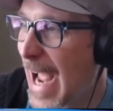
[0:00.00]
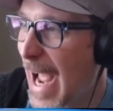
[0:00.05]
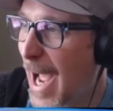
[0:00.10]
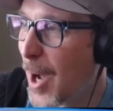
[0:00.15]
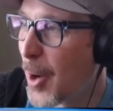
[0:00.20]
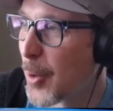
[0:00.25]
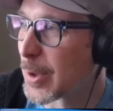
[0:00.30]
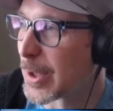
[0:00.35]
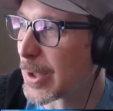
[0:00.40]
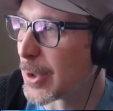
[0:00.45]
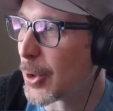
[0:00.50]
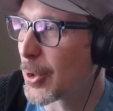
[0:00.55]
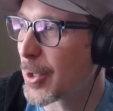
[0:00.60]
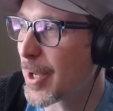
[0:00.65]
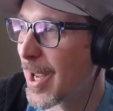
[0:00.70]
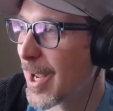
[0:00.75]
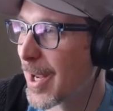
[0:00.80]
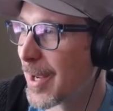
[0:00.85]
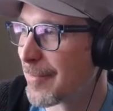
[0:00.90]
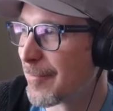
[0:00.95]
out
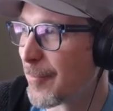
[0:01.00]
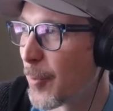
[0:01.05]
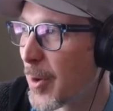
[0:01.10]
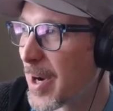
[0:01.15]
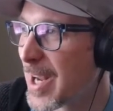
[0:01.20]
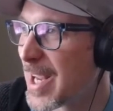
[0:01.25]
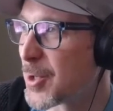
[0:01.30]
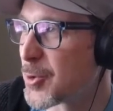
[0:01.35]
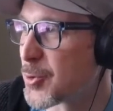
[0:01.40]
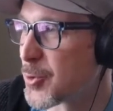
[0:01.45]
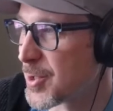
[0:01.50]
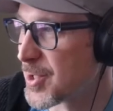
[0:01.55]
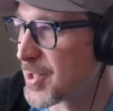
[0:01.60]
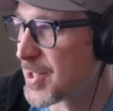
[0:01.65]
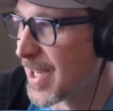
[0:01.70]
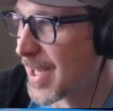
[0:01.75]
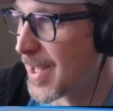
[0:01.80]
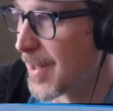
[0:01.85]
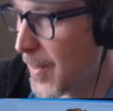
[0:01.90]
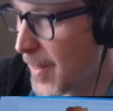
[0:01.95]
looking for
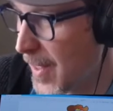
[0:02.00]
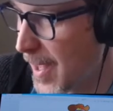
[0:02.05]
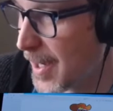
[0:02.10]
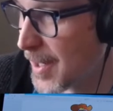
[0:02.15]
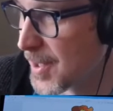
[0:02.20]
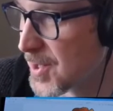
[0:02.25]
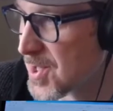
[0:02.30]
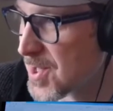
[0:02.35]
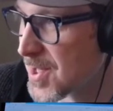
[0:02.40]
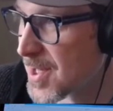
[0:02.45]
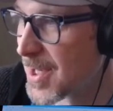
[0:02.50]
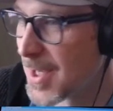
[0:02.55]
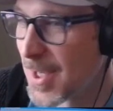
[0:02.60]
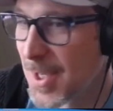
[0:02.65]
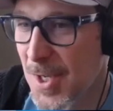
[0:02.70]
interesting things.